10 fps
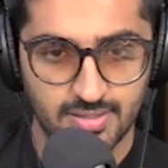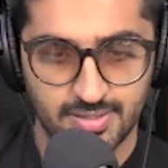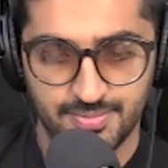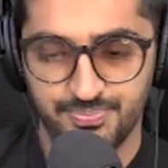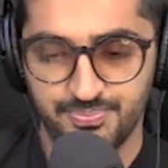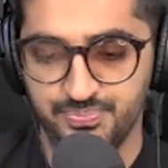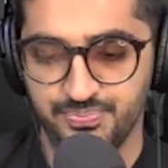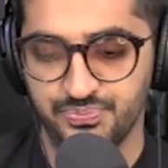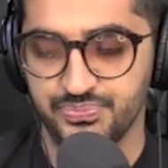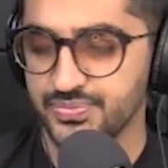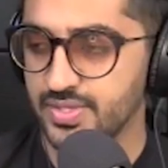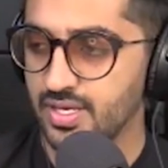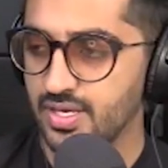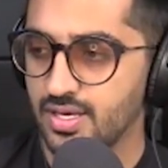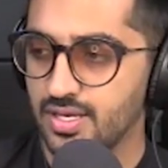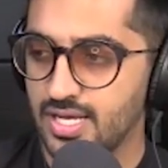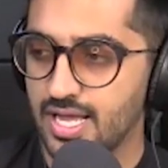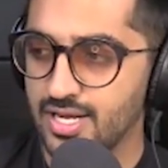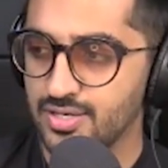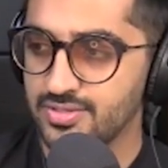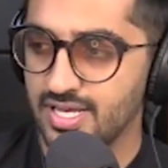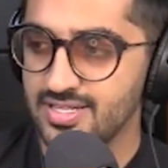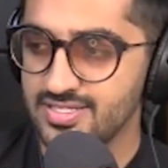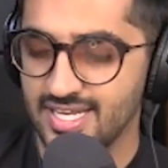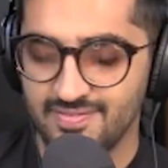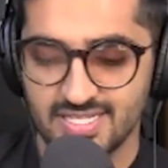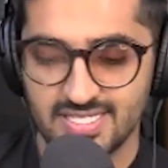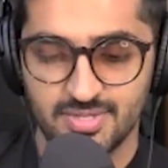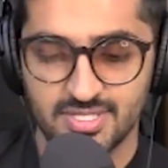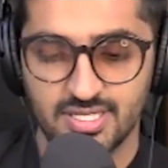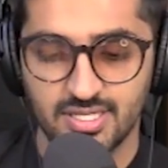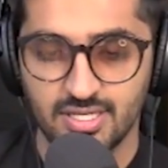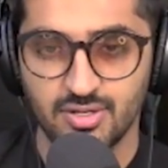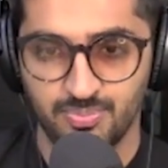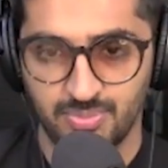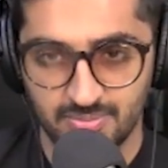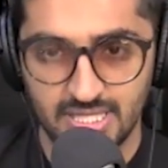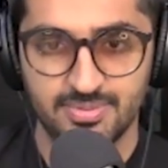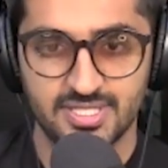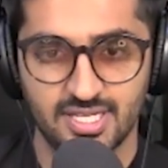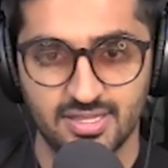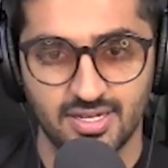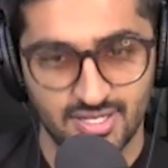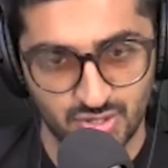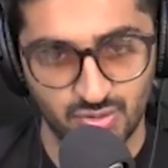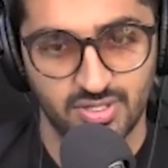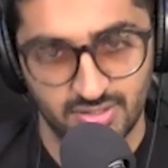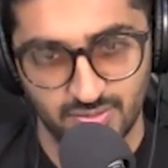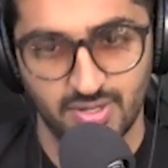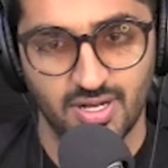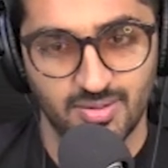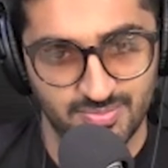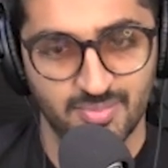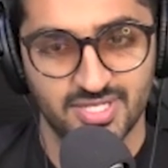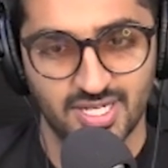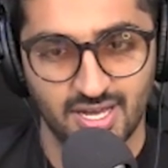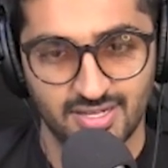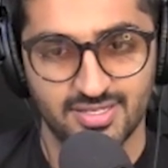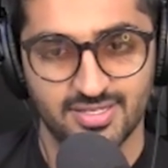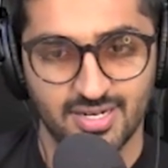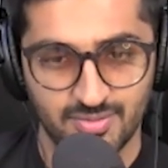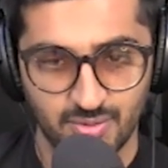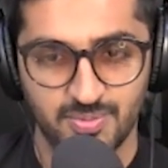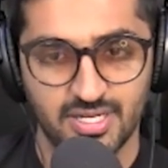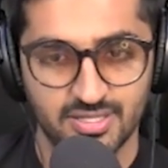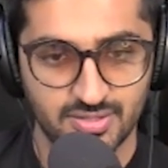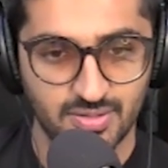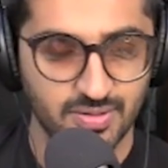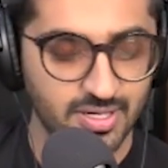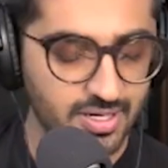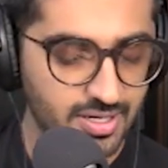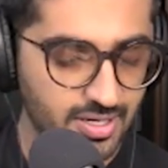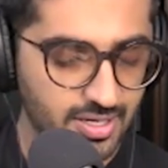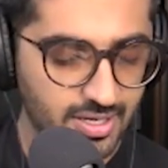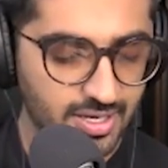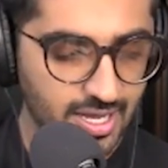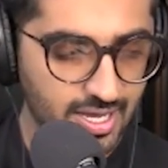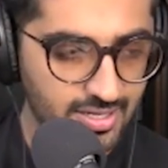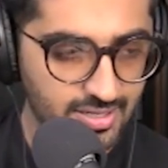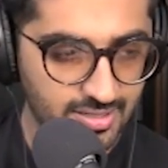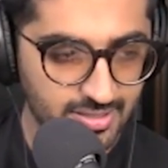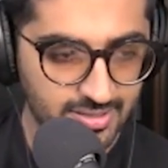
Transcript: um. I had to incentivize him by saying, oh, Prabdeep iske andar hai, sun. Toh, ab hum chala rahe the, and we were playing the song, right? And